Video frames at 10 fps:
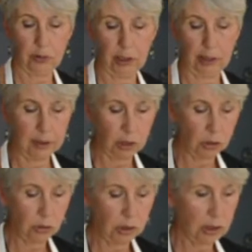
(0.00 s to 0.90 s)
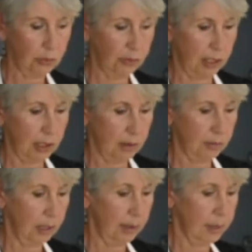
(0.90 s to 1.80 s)
the lemon juice. We've got
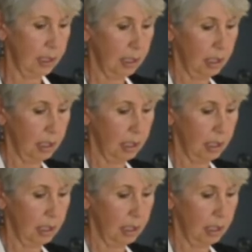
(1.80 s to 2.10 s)
some lemon